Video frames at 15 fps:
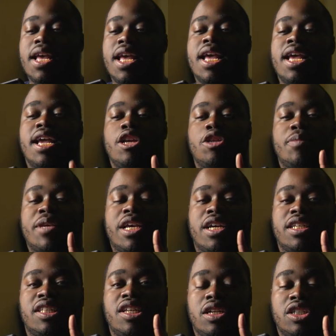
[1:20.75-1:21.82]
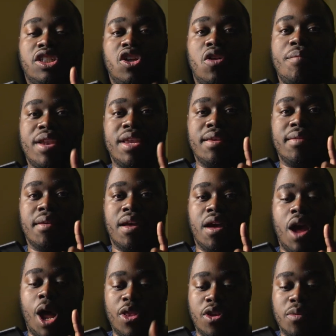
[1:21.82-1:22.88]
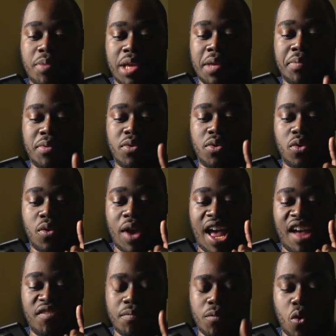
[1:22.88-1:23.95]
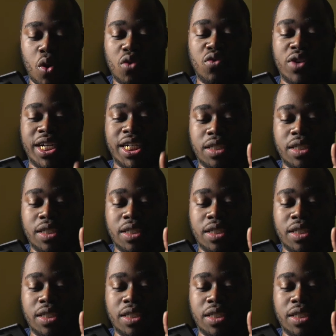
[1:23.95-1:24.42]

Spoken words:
It's because there are so many other people who have more reach,